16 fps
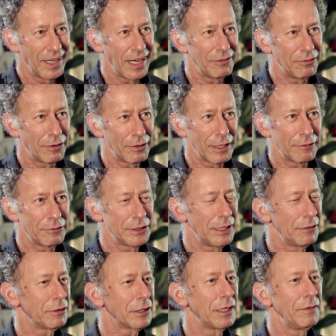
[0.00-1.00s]
I worried I was
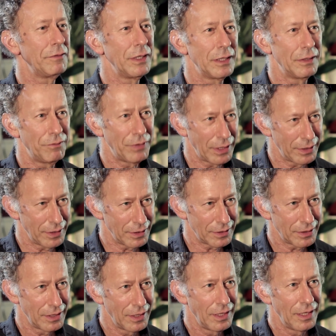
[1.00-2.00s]
never going to be independent.